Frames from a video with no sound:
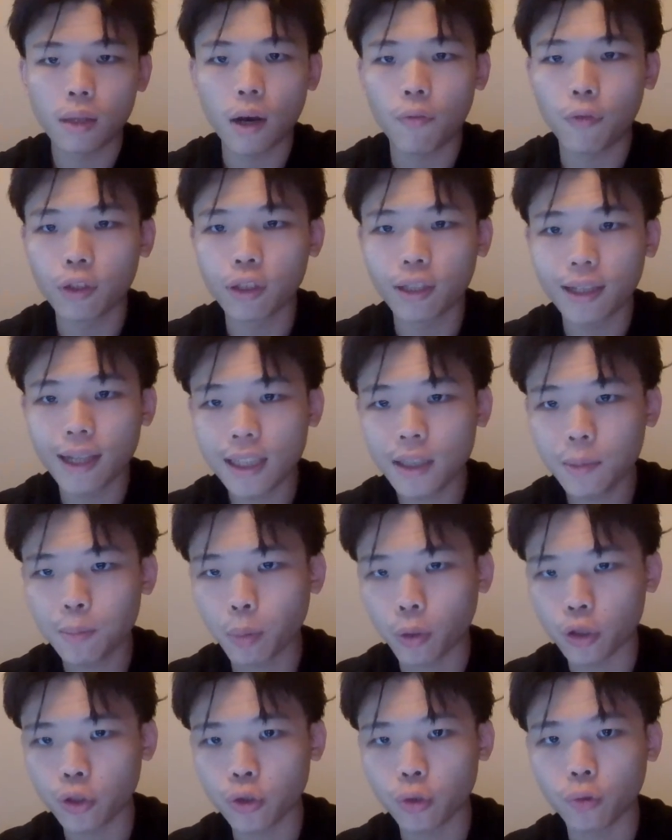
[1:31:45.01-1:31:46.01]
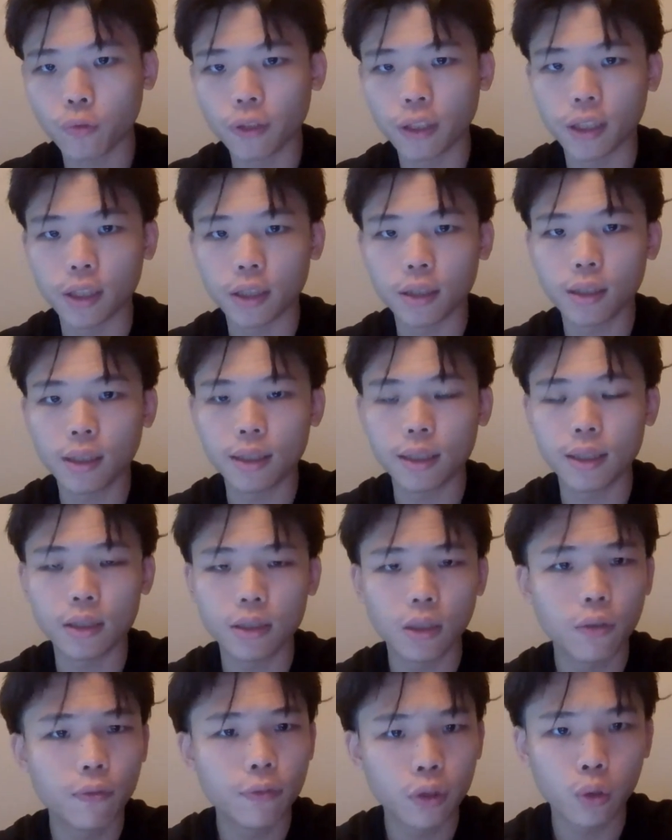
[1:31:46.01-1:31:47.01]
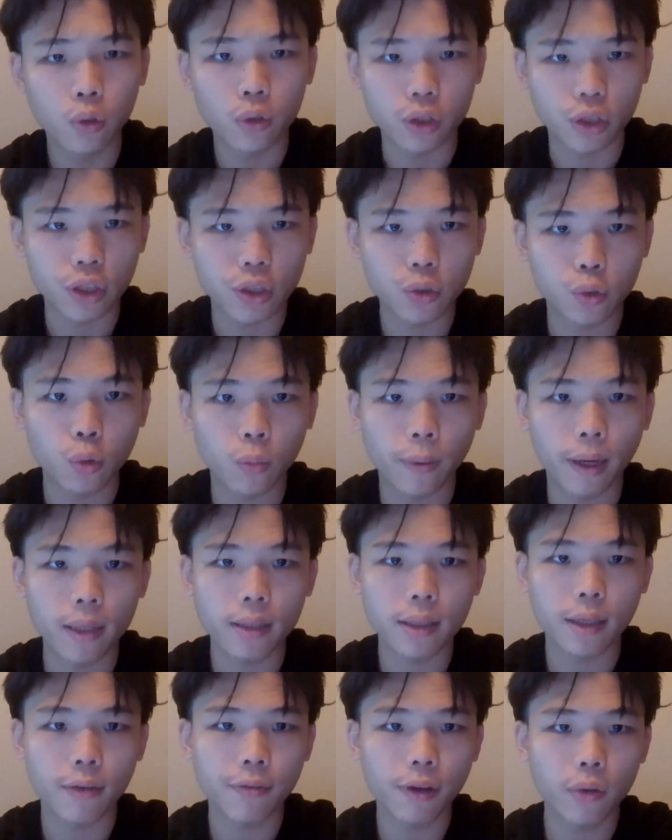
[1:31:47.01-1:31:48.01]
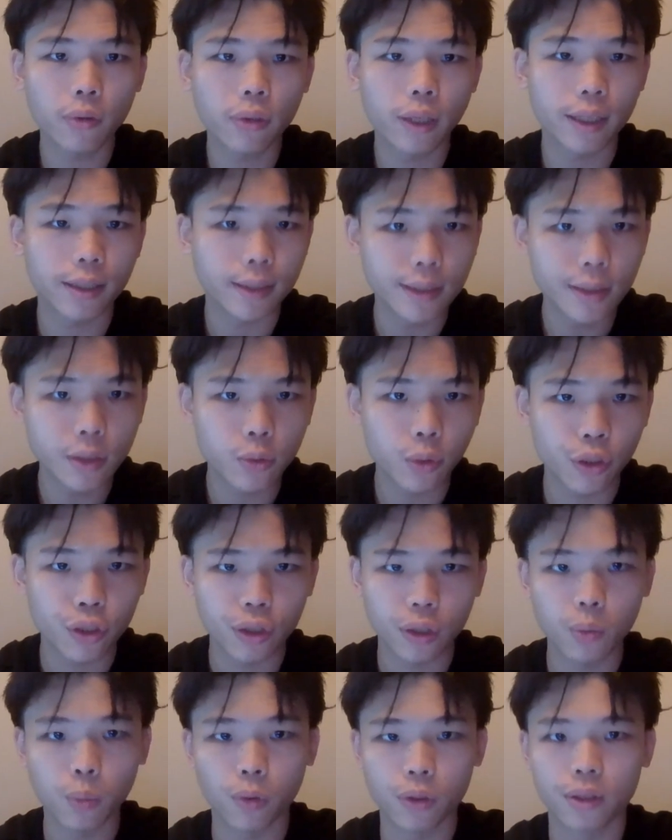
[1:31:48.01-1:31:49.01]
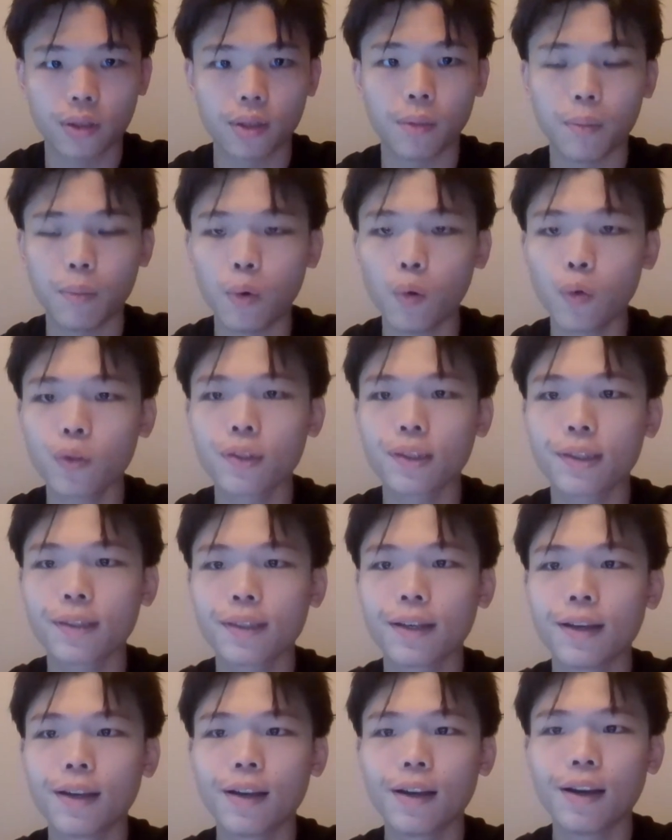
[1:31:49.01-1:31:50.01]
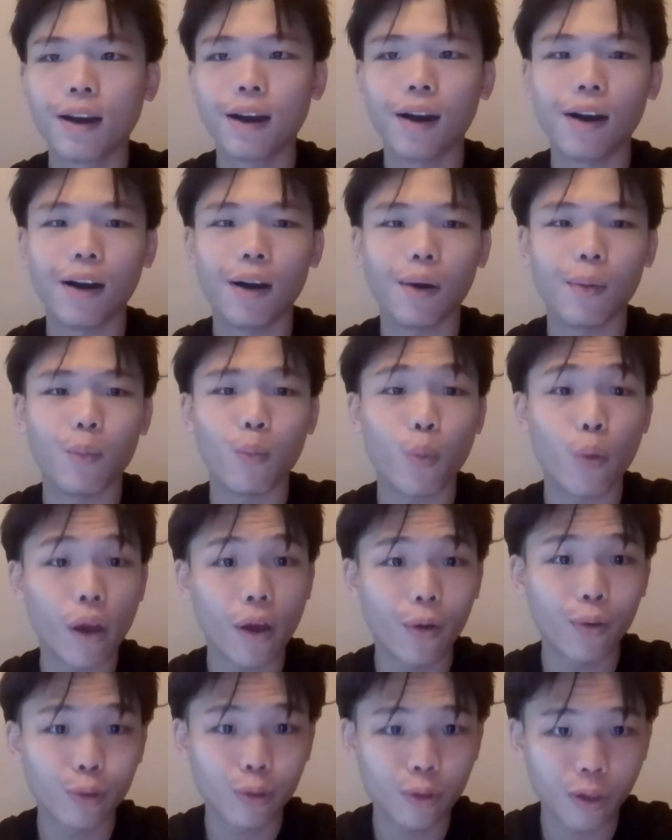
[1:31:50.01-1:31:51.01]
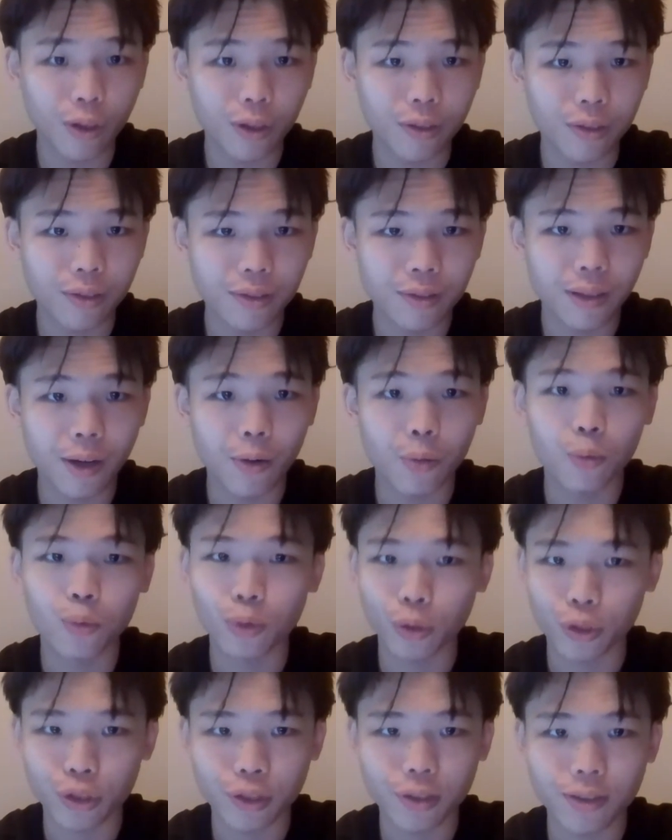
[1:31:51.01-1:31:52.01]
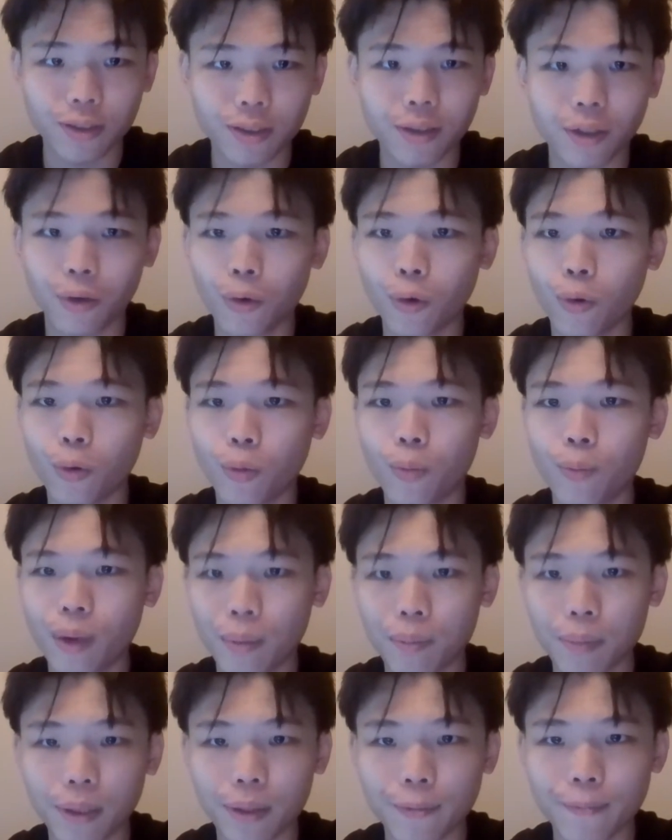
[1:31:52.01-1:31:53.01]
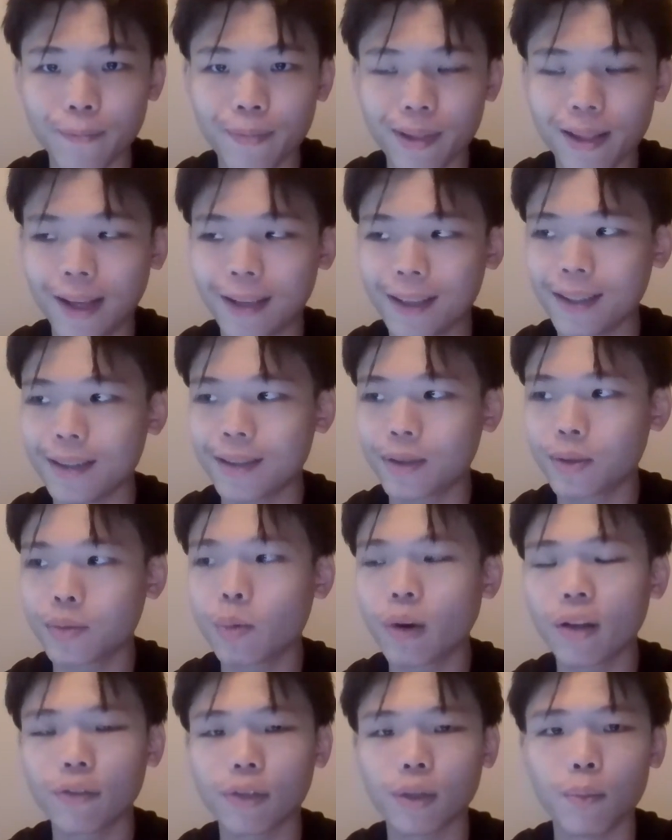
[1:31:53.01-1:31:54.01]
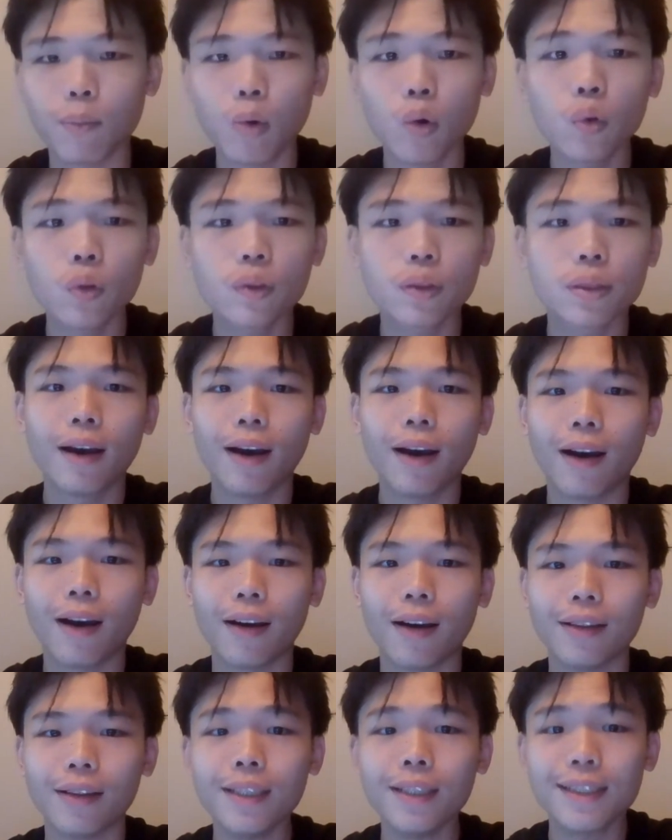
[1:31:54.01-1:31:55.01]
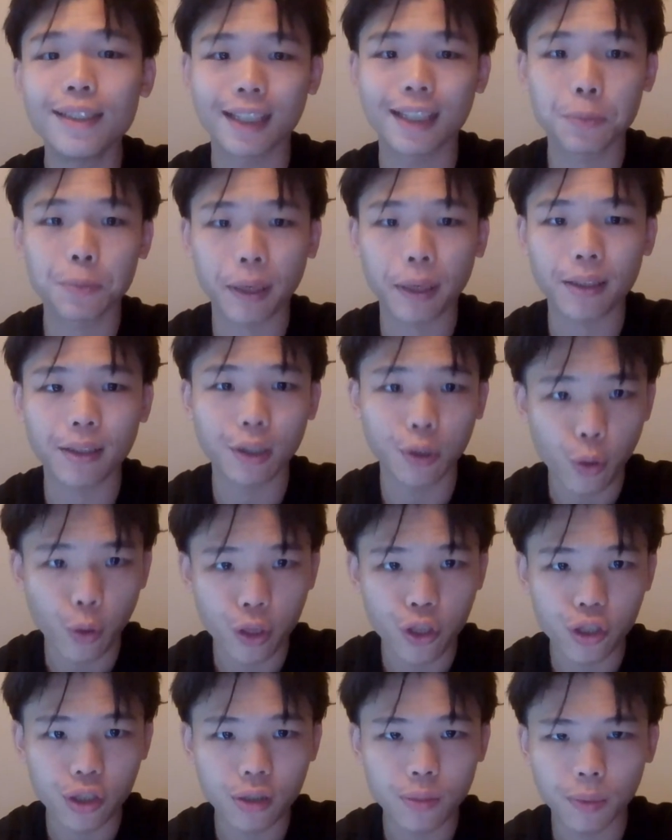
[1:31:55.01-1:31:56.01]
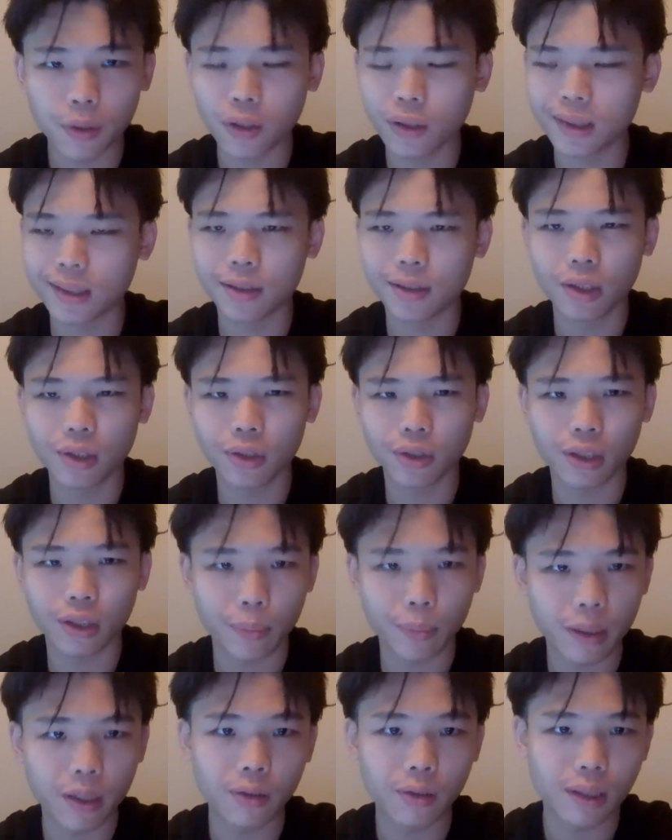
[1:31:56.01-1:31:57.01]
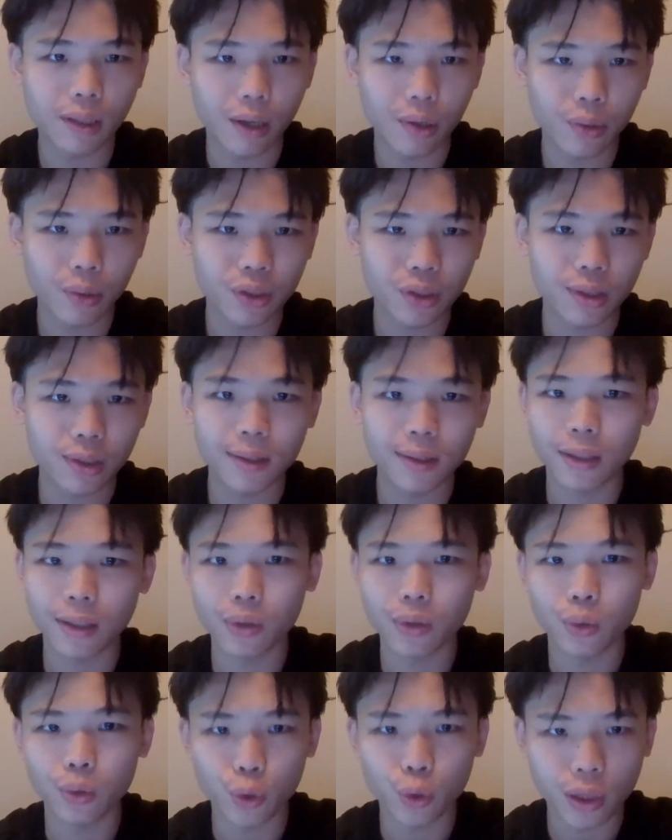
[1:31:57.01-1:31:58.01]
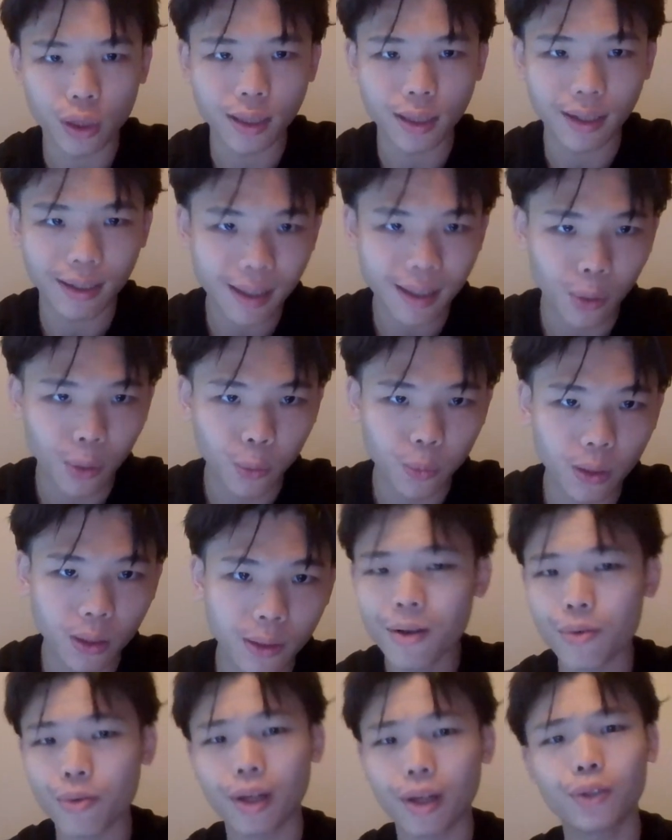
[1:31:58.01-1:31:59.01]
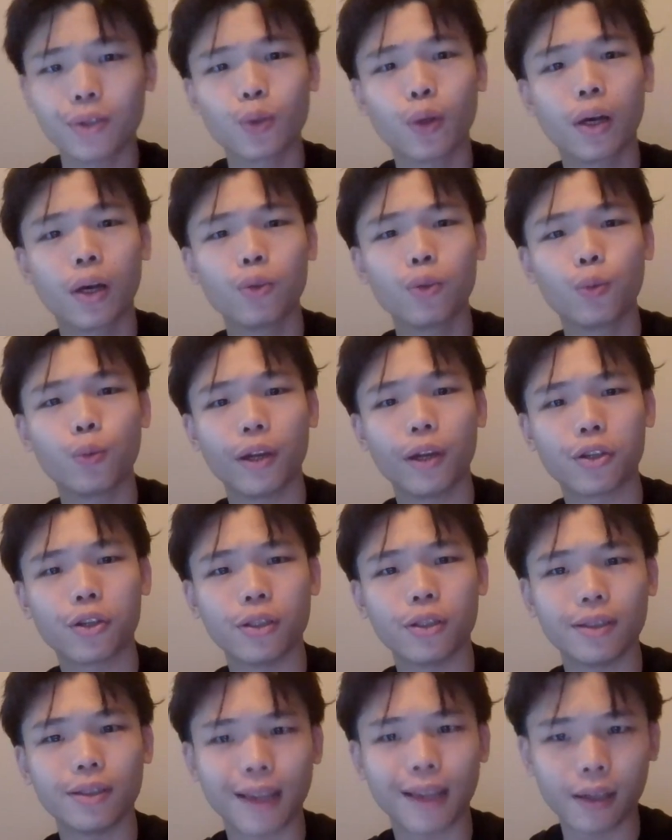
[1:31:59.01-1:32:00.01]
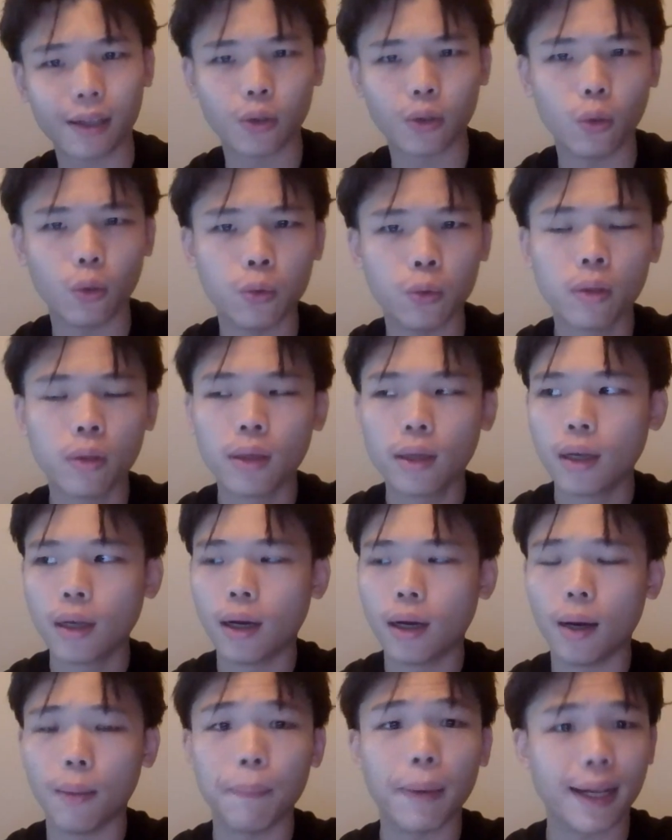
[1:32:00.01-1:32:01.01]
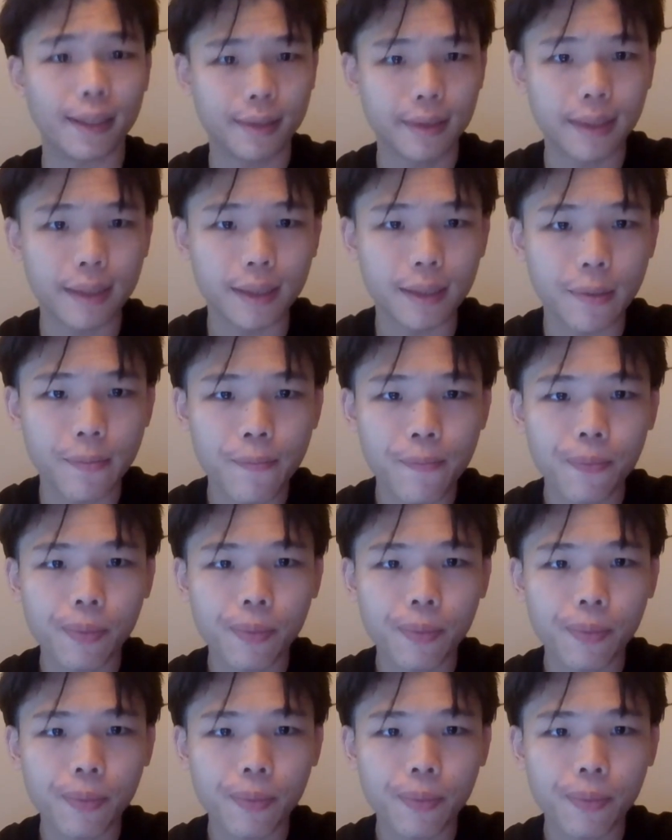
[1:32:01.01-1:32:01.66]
Now for the last portion over here, even though it's just 2 marks, I found that this question was the most well thought out question in the whole paper. Like, it's one of the most least expected questions, because it's not your typical type of questions that you usually encounter, right? So how do we actually tackle part C?